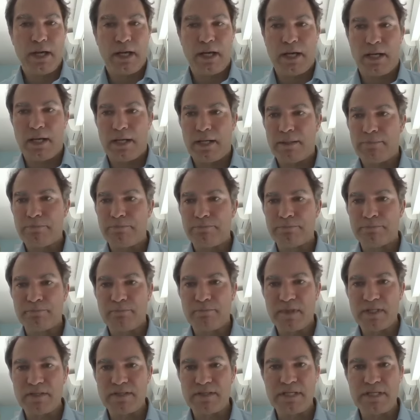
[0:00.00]
um,
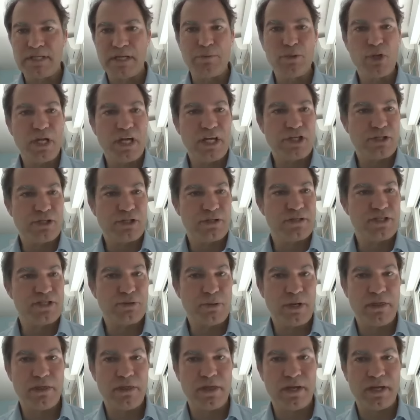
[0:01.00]
stimulation and
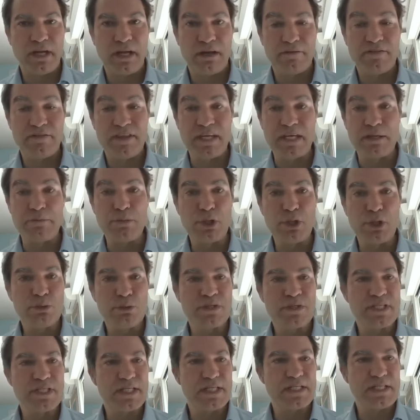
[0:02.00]
strengthening of the
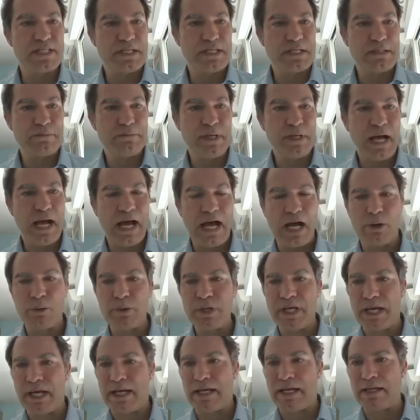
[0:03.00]
immune system. How
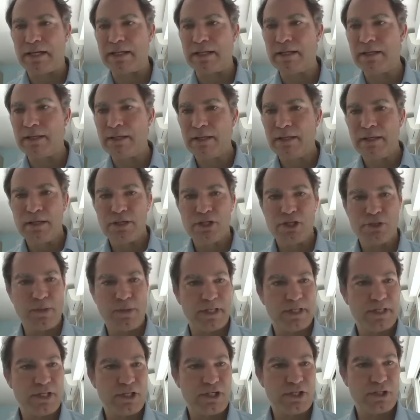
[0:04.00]
can
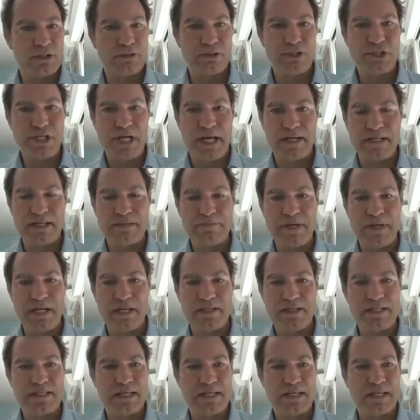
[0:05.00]
traditional Chinese
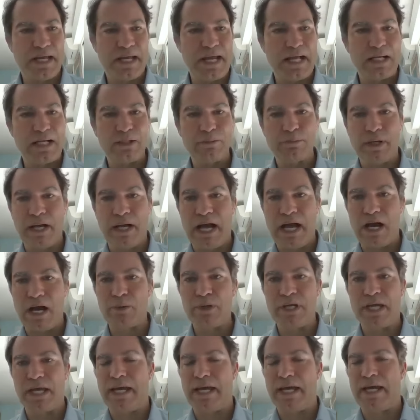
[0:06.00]
medicine help?
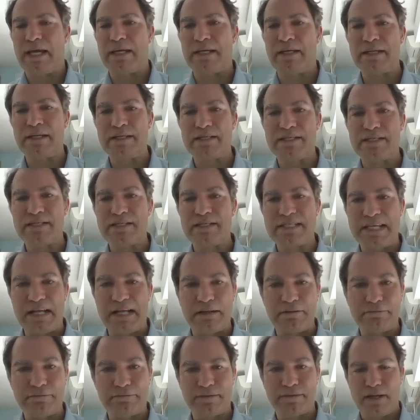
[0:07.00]
How can
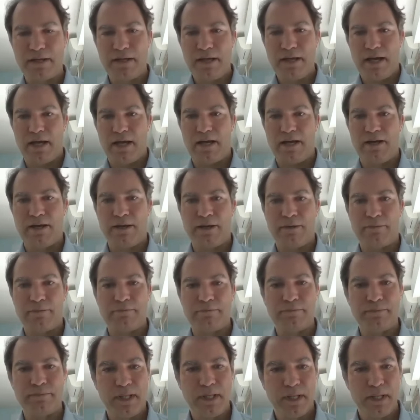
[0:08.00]
self
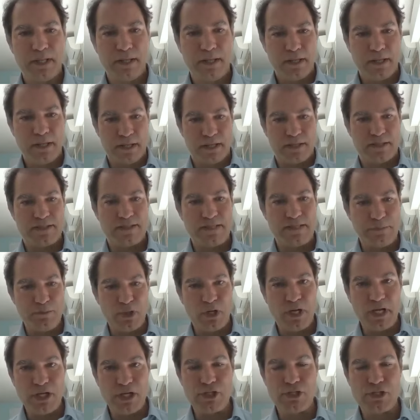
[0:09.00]
um, uh,
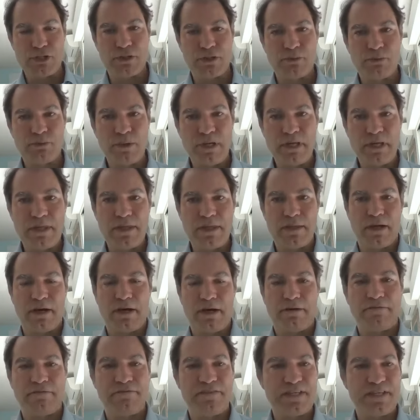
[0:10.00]
stimulation with
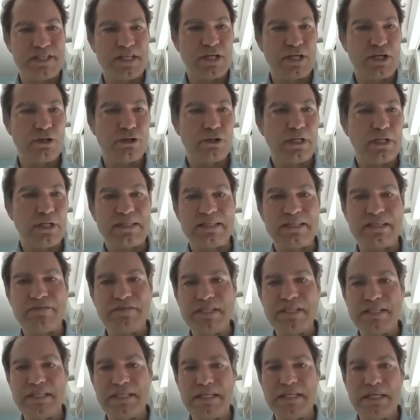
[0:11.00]
uh, physical
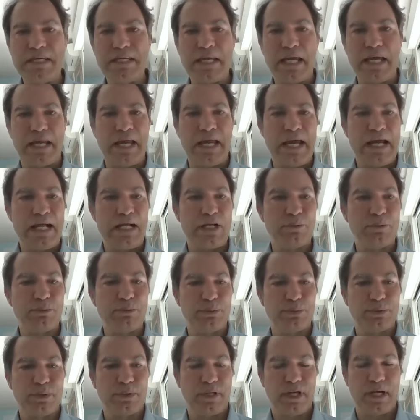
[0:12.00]
activity can
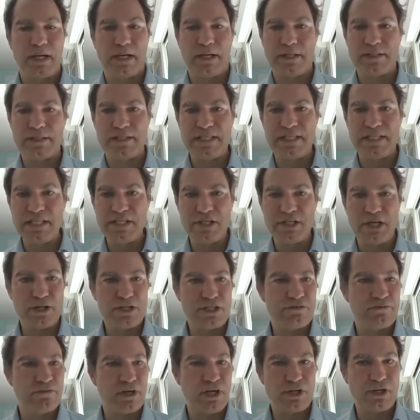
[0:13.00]
help. Uh,
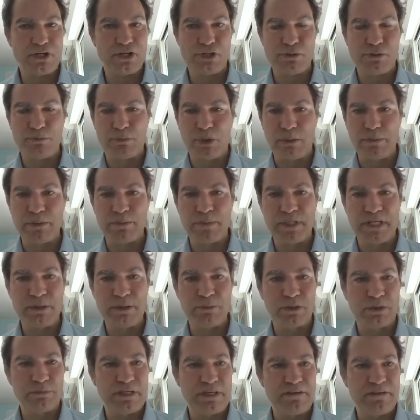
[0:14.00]
detox flush probably
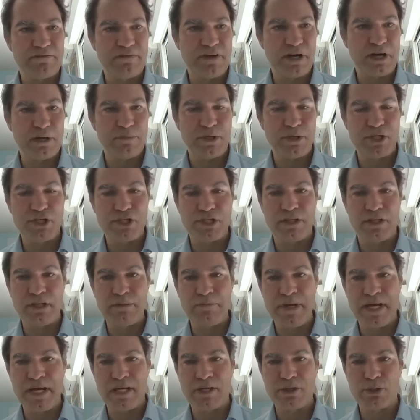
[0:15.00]
will be very much in
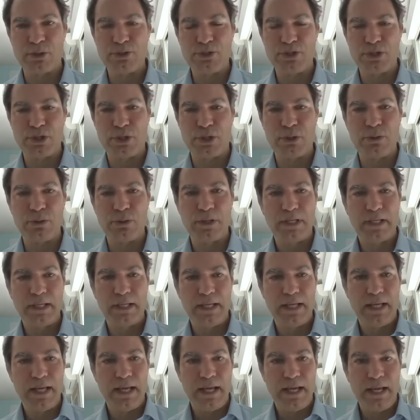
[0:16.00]
demand also
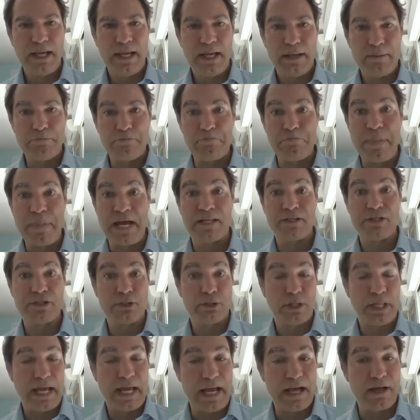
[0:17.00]

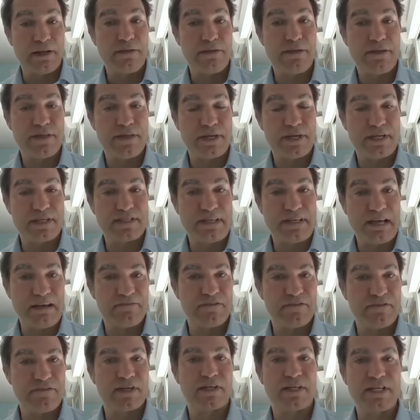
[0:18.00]
mental health is
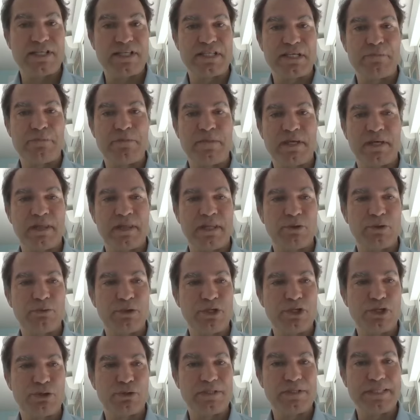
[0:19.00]
definitely something that
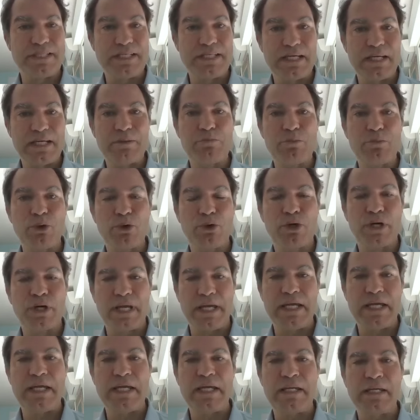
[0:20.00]
we should dig more
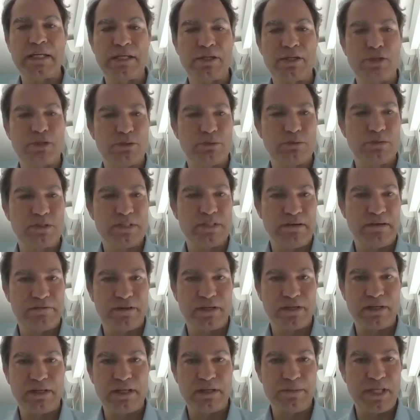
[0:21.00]
in. It could
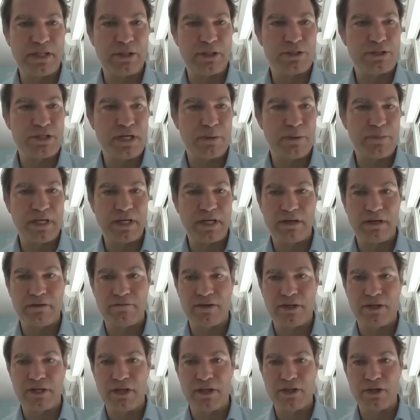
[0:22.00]
definitely be the topic
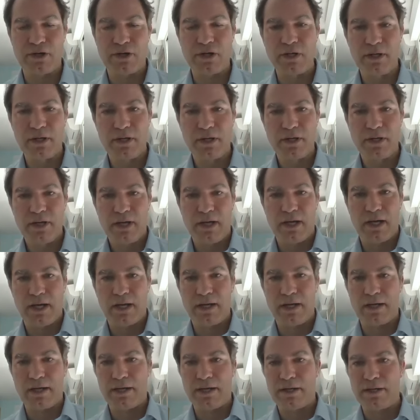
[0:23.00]
of another
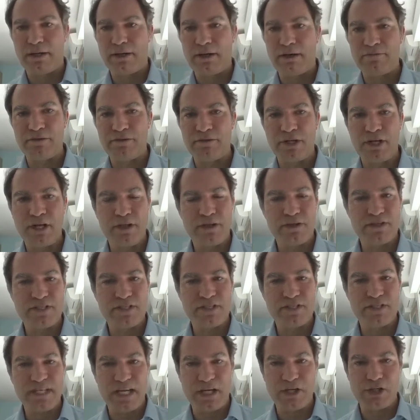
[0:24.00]
uh, of another
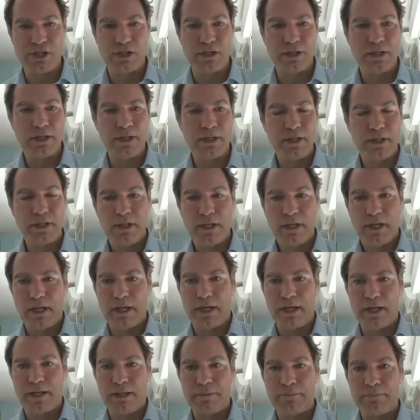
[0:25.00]
session.
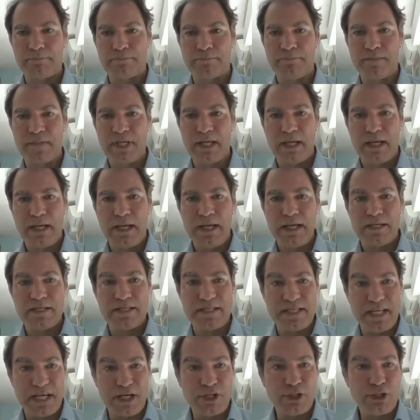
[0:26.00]
Um,
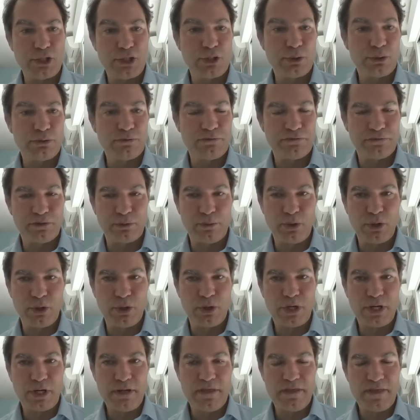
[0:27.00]
stay tuned for
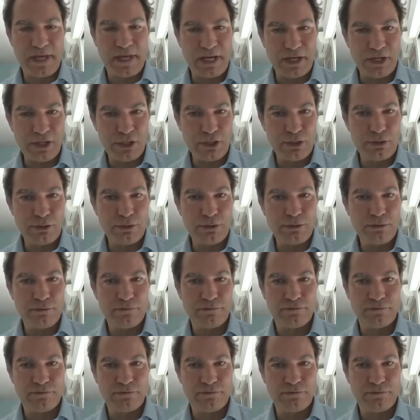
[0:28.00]
more. Thank you